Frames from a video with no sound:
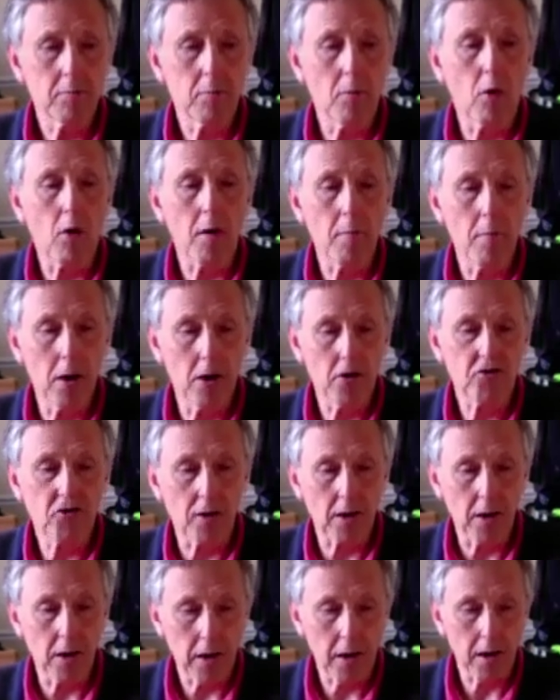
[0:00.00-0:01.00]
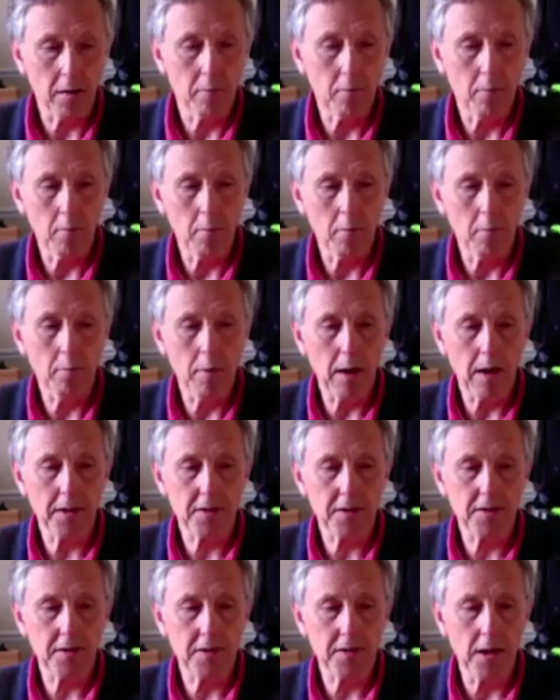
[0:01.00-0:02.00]
more emotionally
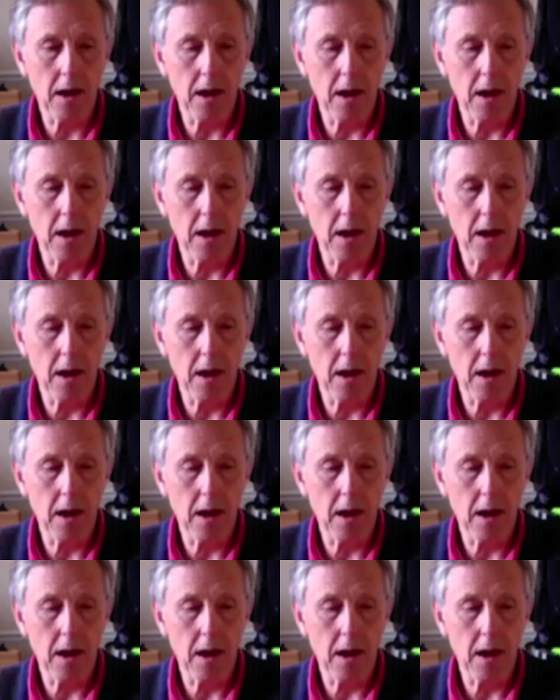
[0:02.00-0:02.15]
based,